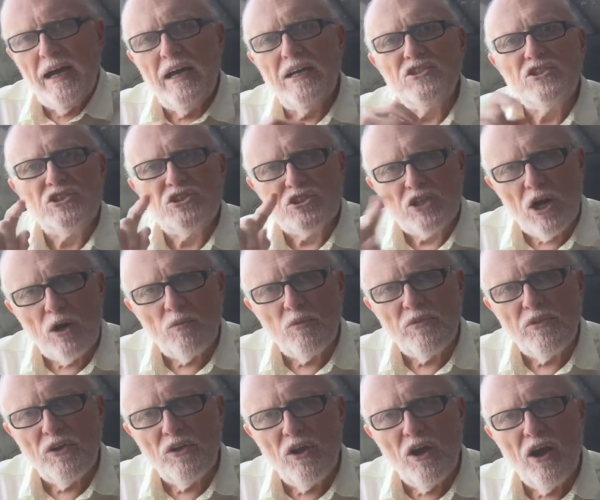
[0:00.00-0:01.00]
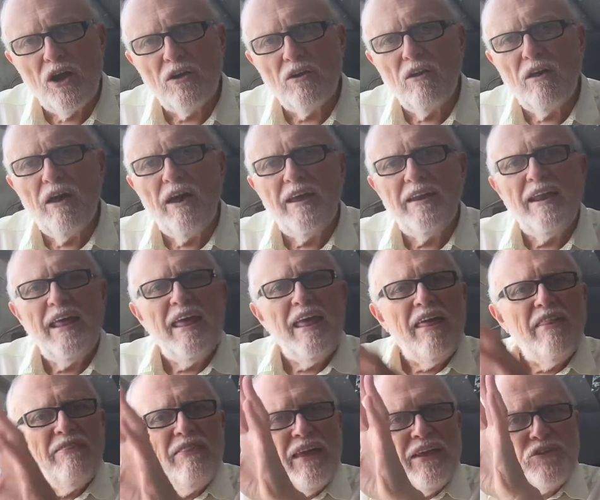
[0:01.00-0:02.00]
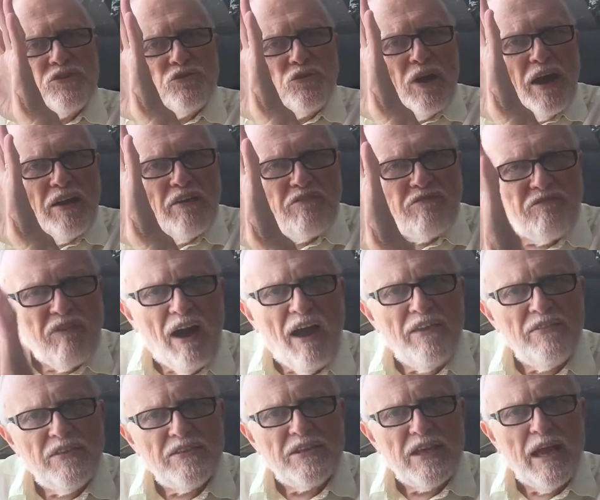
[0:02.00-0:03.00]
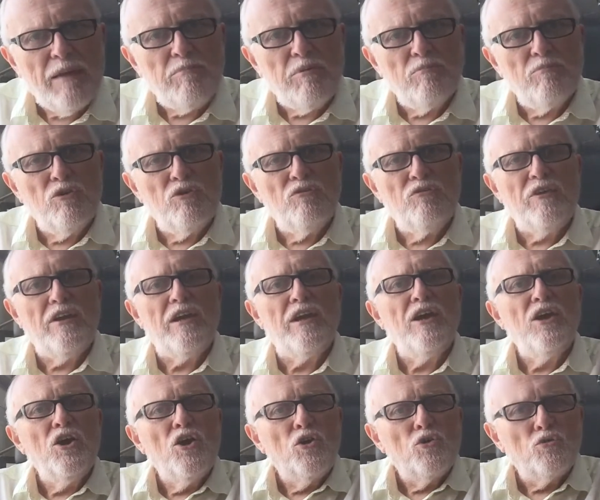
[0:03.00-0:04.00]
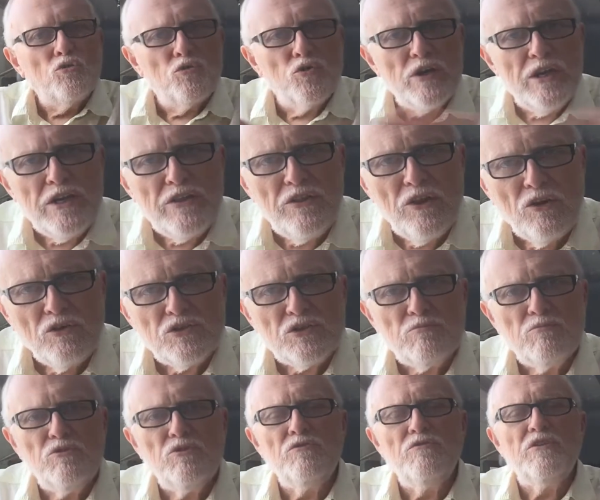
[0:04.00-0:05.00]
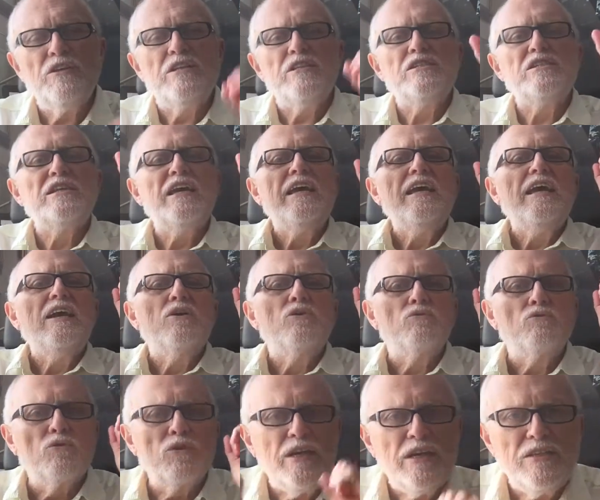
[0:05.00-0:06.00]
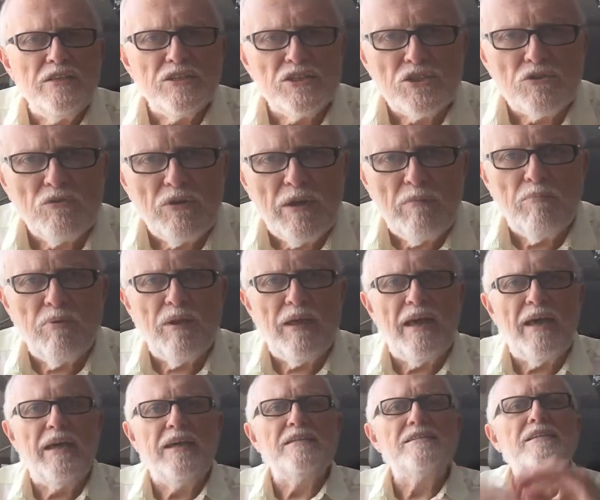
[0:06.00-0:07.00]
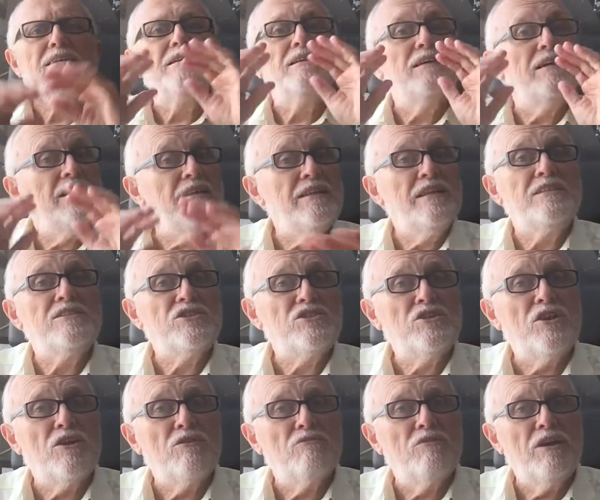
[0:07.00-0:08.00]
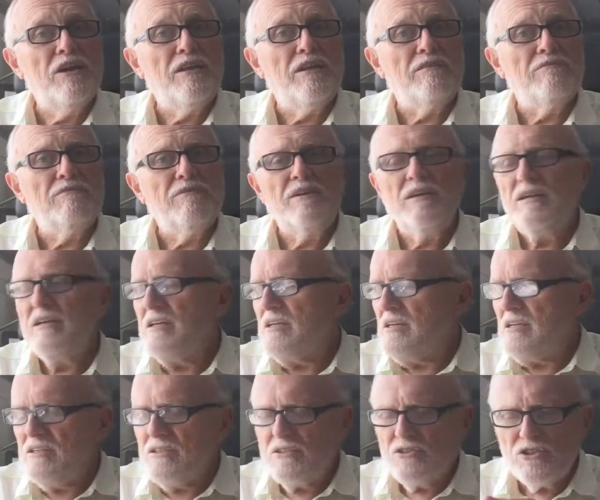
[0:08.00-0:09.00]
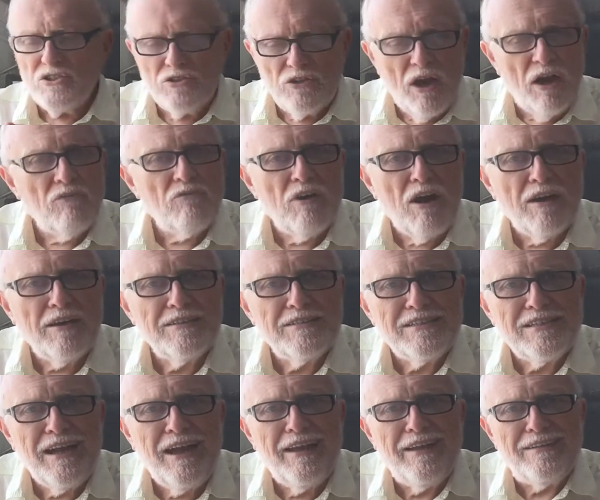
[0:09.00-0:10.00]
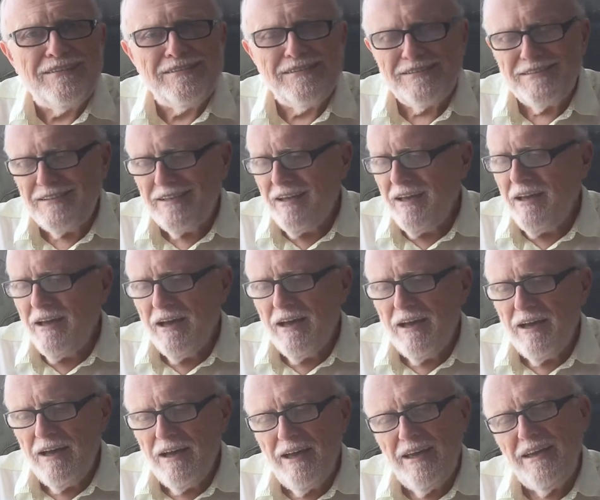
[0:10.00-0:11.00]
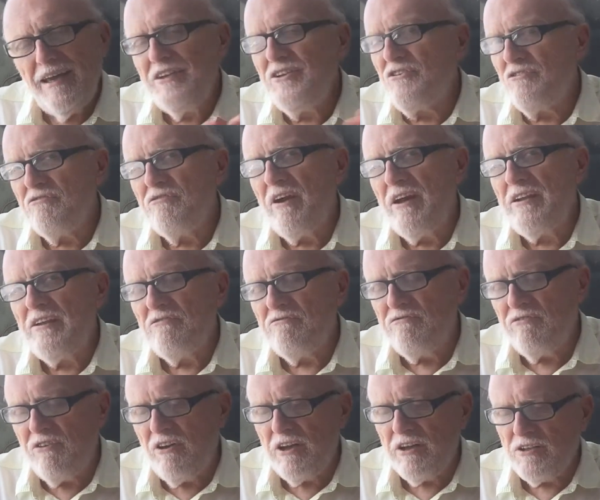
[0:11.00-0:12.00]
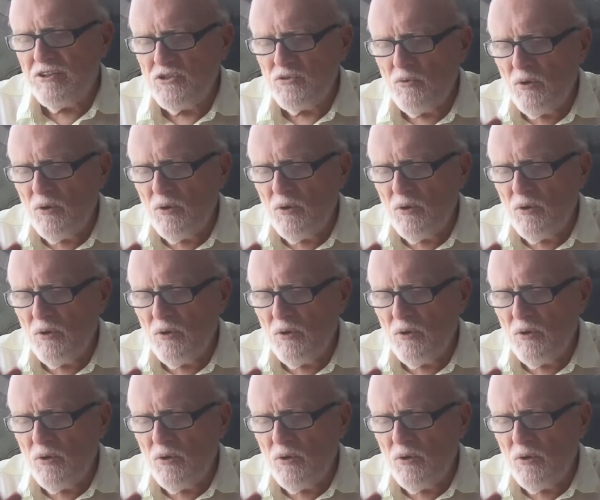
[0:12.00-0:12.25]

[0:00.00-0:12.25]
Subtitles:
start with the log line, then try to find the type of movie, read those movies, read the screenplays, and then start writing. It's not rocket science, and you'll find it fun as